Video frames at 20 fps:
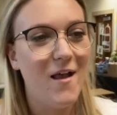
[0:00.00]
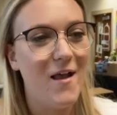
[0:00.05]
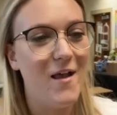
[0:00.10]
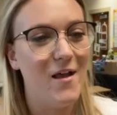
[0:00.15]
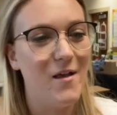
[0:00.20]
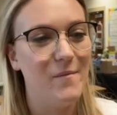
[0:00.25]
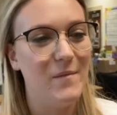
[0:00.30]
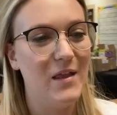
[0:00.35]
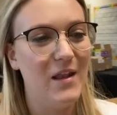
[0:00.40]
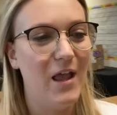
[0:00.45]

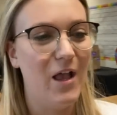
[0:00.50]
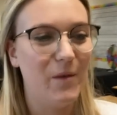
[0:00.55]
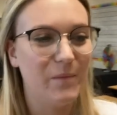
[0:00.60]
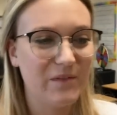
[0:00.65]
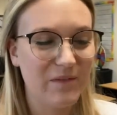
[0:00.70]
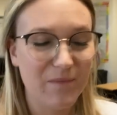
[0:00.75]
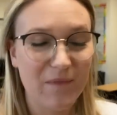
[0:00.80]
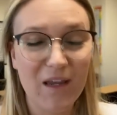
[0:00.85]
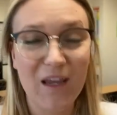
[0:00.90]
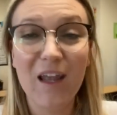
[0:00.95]
Um, it
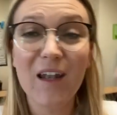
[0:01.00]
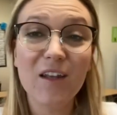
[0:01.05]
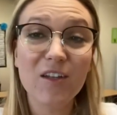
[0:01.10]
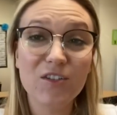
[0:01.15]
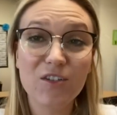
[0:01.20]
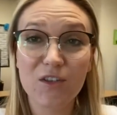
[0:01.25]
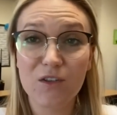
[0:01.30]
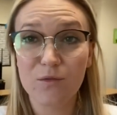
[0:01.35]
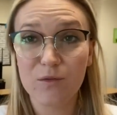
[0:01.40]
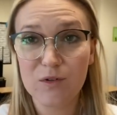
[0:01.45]
helps me get
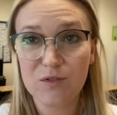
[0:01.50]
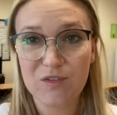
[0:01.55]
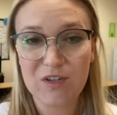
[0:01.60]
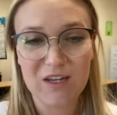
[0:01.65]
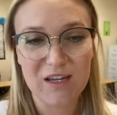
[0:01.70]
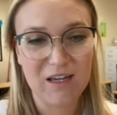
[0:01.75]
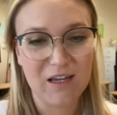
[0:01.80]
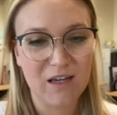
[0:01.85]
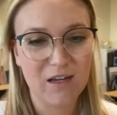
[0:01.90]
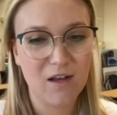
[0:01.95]
into the
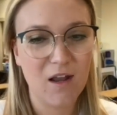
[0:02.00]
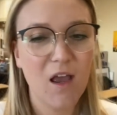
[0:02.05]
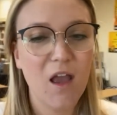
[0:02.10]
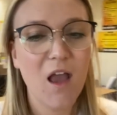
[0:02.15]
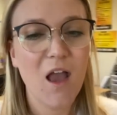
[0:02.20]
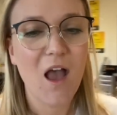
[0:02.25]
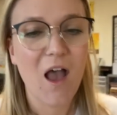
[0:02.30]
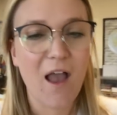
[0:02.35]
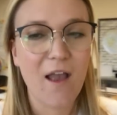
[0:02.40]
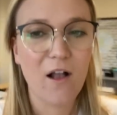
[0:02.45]
routine.
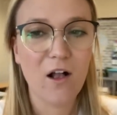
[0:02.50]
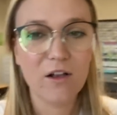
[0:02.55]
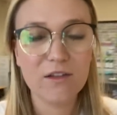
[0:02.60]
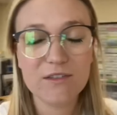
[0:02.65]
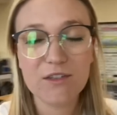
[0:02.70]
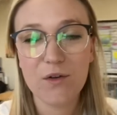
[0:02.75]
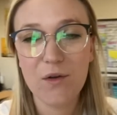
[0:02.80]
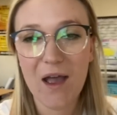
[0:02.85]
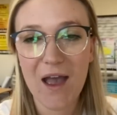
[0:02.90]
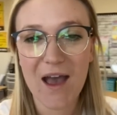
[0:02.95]
I
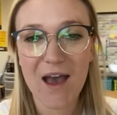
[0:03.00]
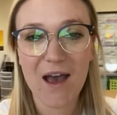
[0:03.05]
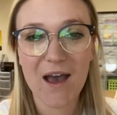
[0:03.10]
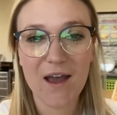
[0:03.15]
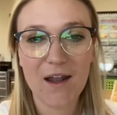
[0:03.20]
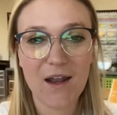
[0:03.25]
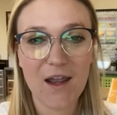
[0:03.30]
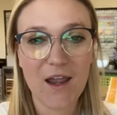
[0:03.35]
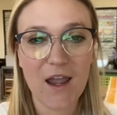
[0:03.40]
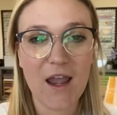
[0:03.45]
also
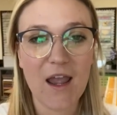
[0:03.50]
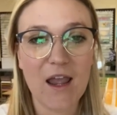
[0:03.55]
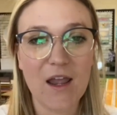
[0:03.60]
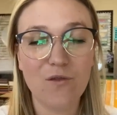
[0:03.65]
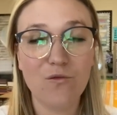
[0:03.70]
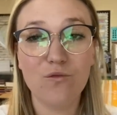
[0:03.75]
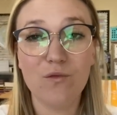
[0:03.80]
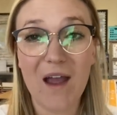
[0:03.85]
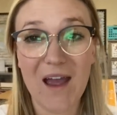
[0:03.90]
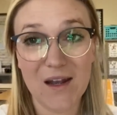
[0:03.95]
had a
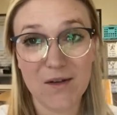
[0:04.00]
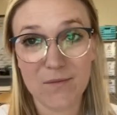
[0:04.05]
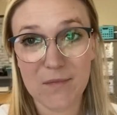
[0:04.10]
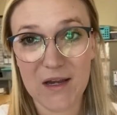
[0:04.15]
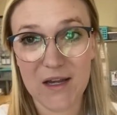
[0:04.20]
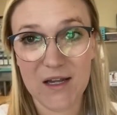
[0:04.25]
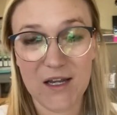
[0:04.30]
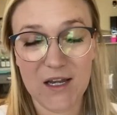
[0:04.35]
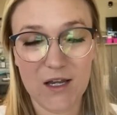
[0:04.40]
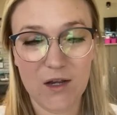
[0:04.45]
RED
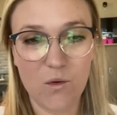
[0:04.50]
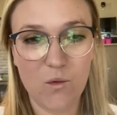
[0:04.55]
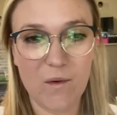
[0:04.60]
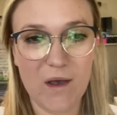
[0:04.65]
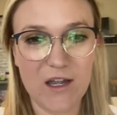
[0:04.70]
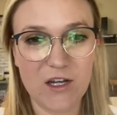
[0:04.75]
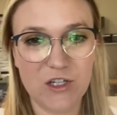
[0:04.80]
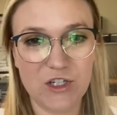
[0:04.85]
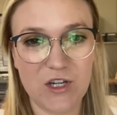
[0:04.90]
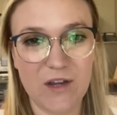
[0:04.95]
meeting,
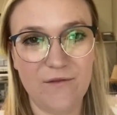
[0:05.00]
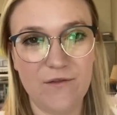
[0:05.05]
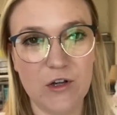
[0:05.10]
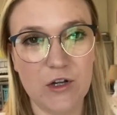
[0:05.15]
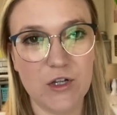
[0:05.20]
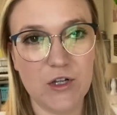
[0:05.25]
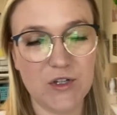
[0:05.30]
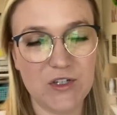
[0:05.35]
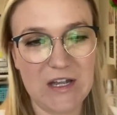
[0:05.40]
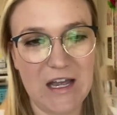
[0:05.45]
which if you're
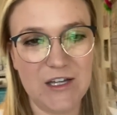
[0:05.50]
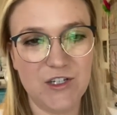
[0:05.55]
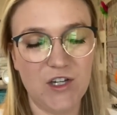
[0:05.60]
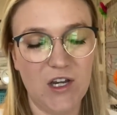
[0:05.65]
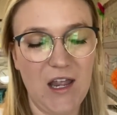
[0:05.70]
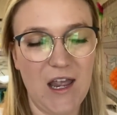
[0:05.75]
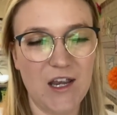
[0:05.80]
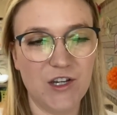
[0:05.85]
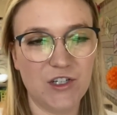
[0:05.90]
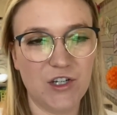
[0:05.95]
new to
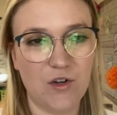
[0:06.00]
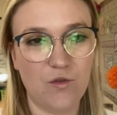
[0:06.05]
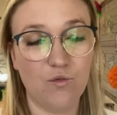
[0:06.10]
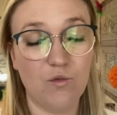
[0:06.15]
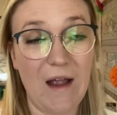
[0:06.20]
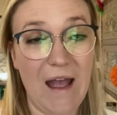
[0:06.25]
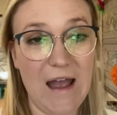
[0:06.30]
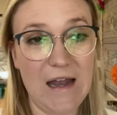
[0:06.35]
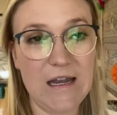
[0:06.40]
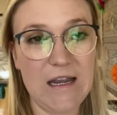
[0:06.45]
education,
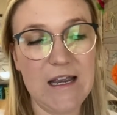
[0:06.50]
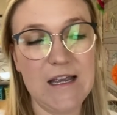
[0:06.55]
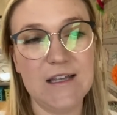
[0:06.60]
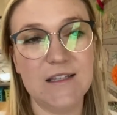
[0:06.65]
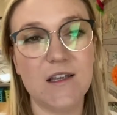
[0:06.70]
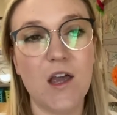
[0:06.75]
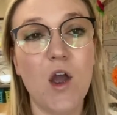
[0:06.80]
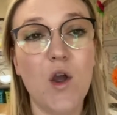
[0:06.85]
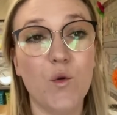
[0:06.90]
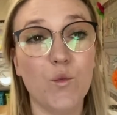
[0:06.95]
RED
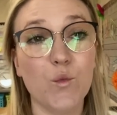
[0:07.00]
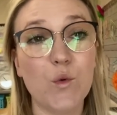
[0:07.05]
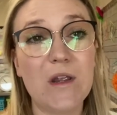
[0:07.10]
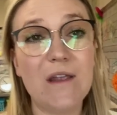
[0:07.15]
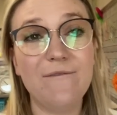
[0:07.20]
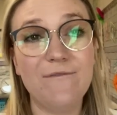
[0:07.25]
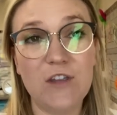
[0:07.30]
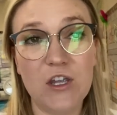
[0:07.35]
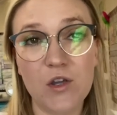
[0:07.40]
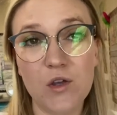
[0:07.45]
is
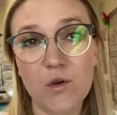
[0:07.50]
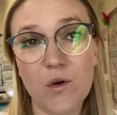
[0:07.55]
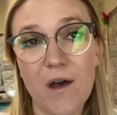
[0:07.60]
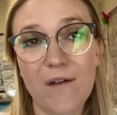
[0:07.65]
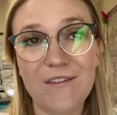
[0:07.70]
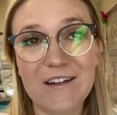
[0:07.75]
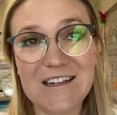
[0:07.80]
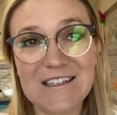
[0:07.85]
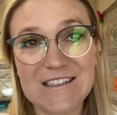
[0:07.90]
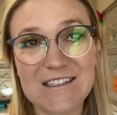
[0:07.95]
review
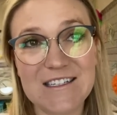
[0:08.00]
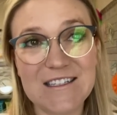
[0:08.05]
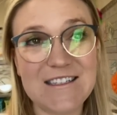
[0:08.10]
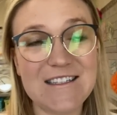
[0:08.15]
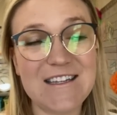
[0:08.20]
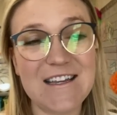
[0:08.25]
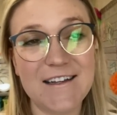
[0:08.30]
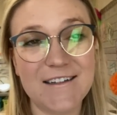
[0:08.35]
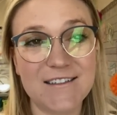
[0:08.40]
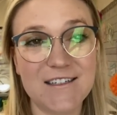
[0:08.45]
of
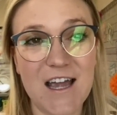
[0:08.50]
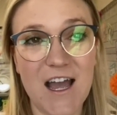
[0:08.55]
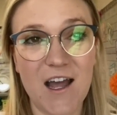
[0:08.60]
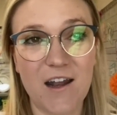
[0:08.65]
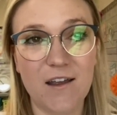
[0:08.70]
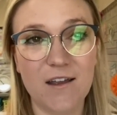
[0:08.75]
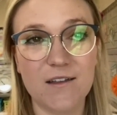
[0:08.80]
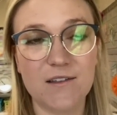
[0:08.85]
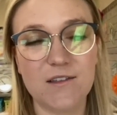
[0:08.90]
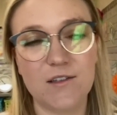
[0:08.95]
existing
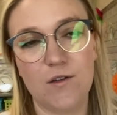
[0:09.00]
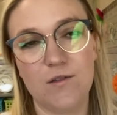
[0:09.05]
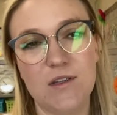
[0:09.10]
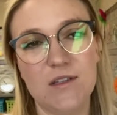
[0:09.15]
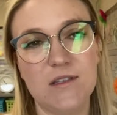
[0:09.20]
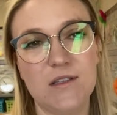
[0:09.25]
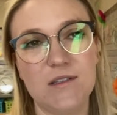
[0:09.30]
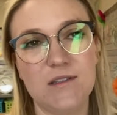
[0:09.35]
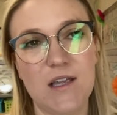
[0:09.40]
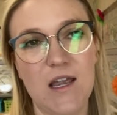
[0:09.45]
data. So this is